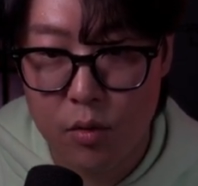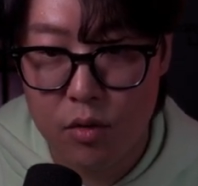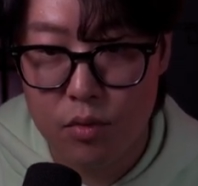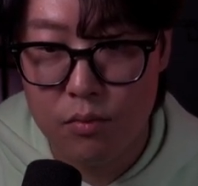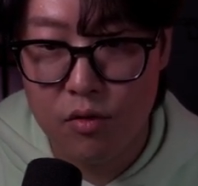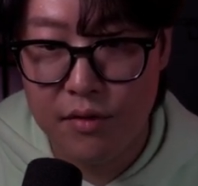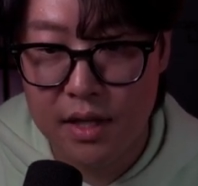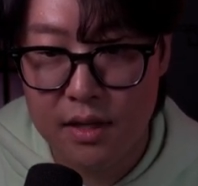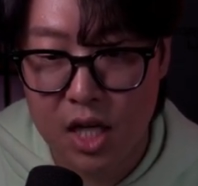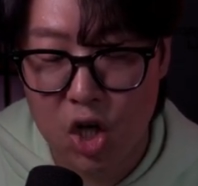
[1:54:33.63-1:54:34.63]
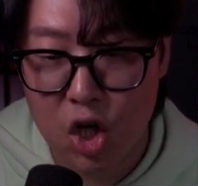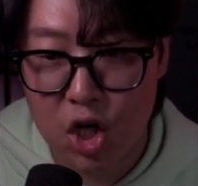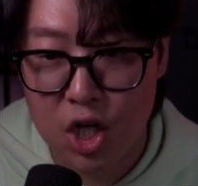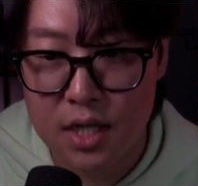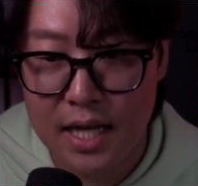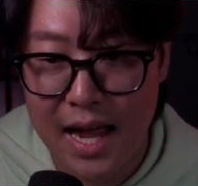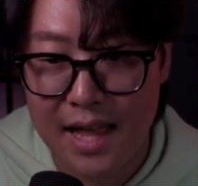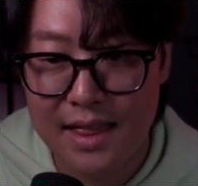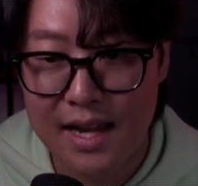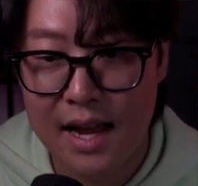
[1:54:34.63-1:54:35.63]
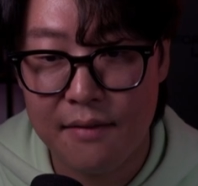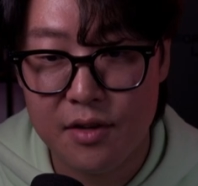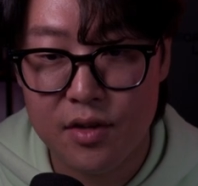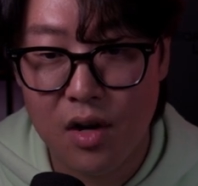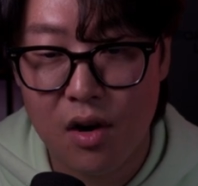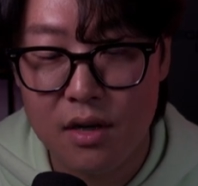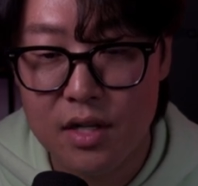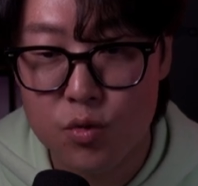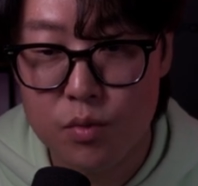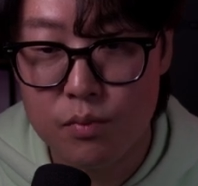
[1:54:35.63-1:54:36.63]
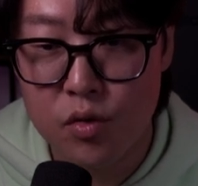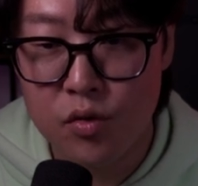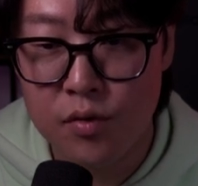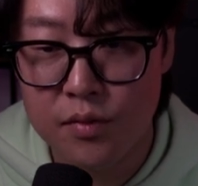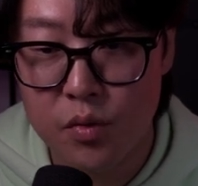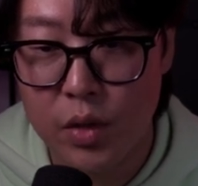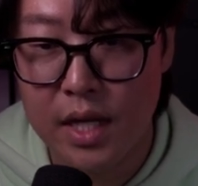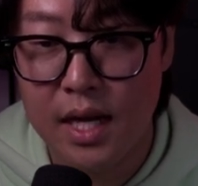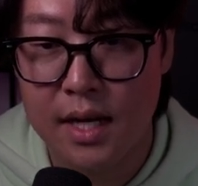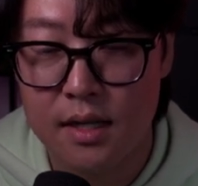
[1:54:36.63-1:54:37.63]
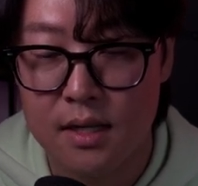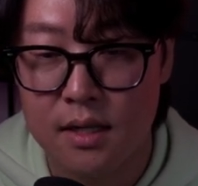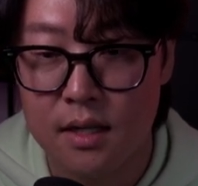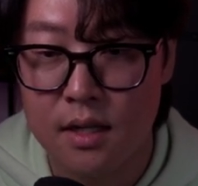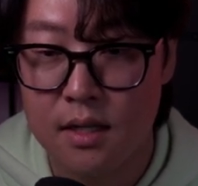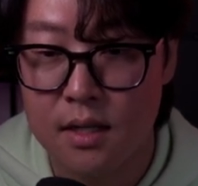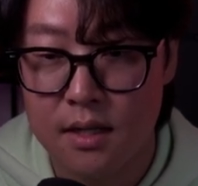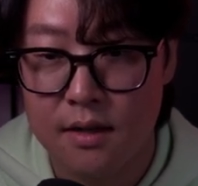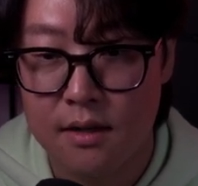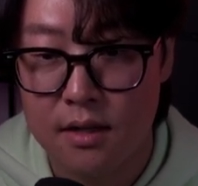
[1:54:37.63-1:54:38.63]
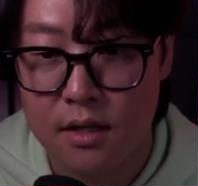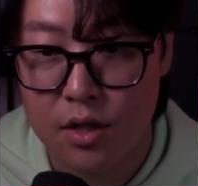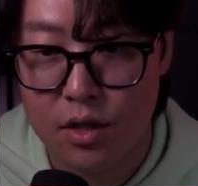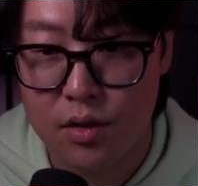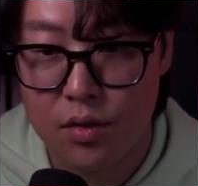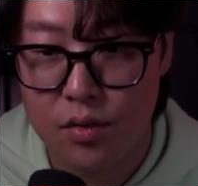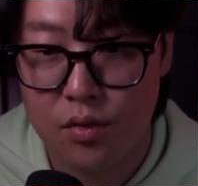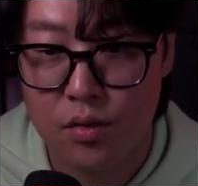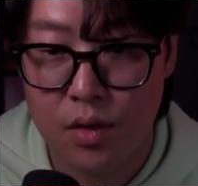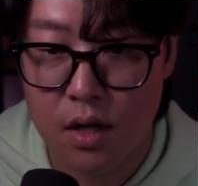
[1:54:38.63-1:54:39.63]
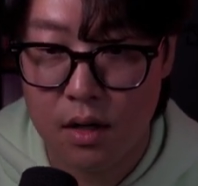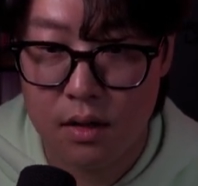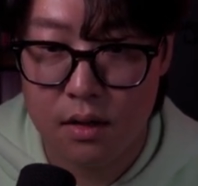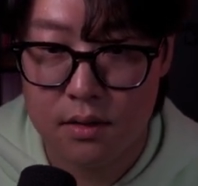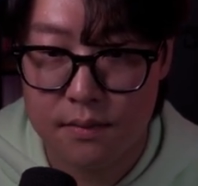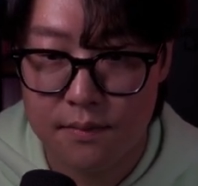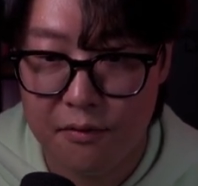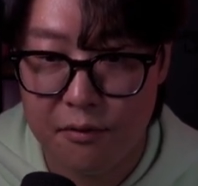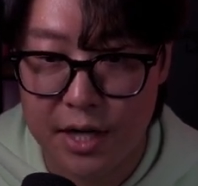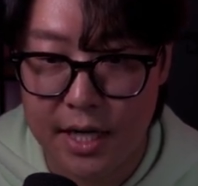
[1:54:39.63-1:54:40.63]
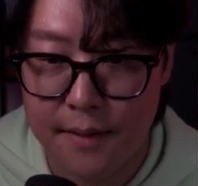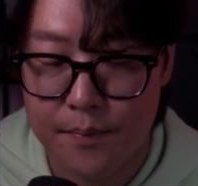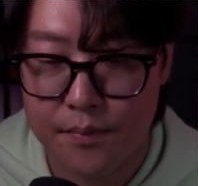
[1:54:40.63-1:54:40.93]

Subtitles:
We're removing the card, and then after the card is removed, we gotta queue free